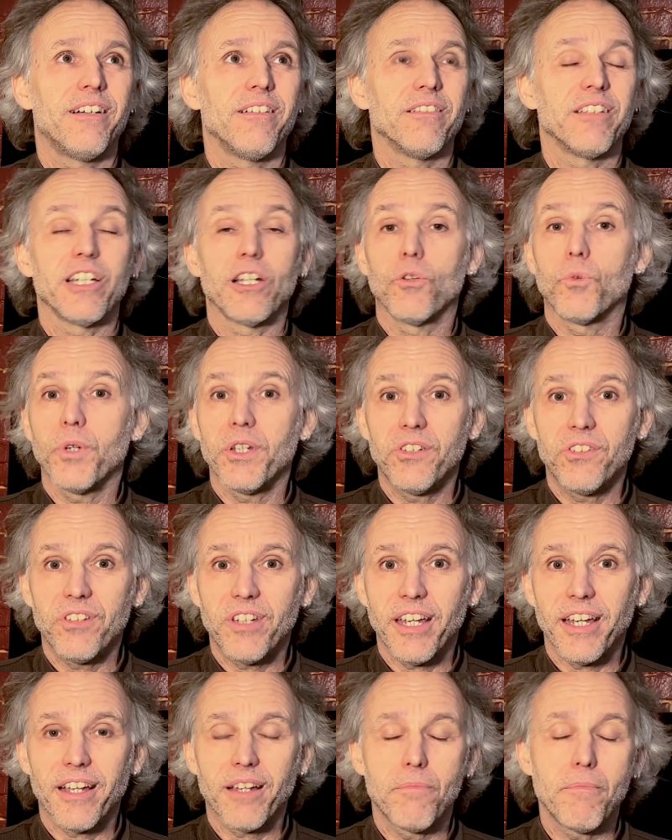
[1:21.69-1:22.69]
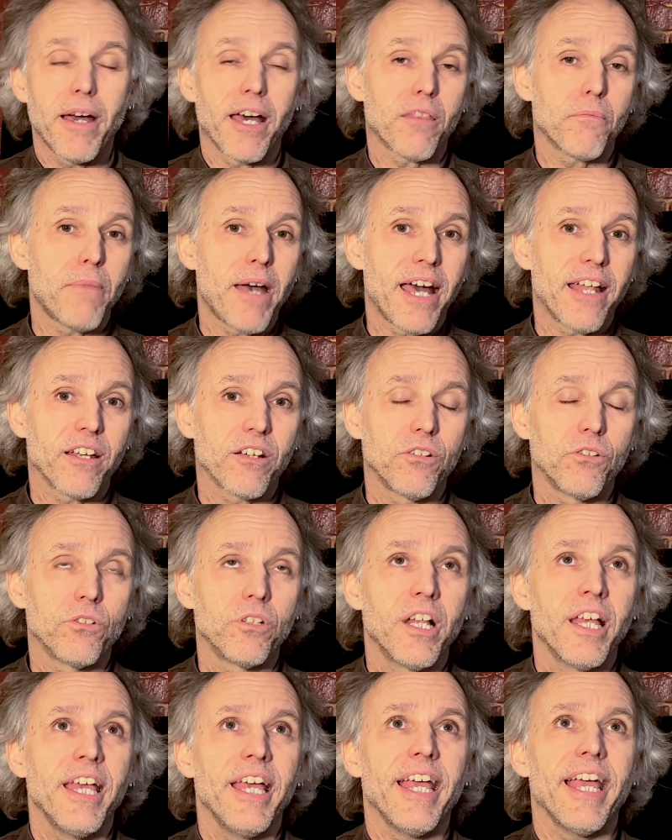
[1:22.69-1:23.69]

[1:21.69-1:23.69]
linguistic, mathematical,